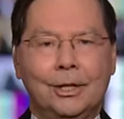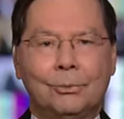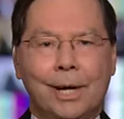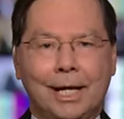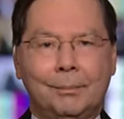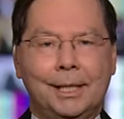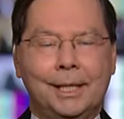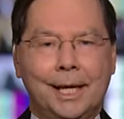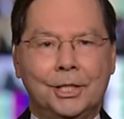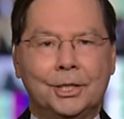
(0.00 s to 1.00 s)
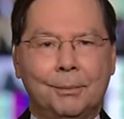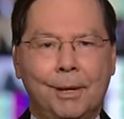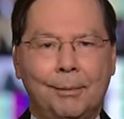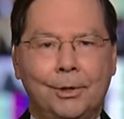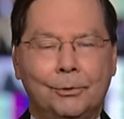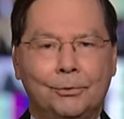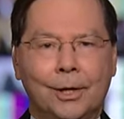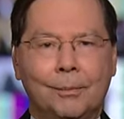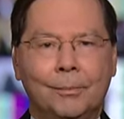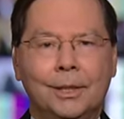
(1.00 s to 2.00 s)
recommendation memo
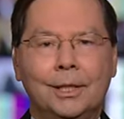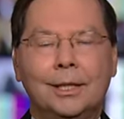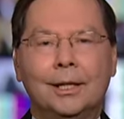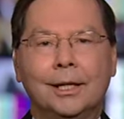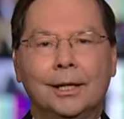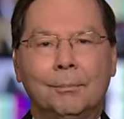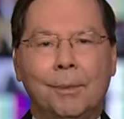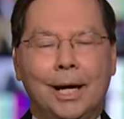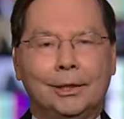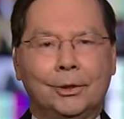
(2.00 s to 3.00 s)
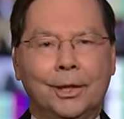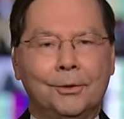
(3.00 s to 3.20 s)
from uh, Mueller.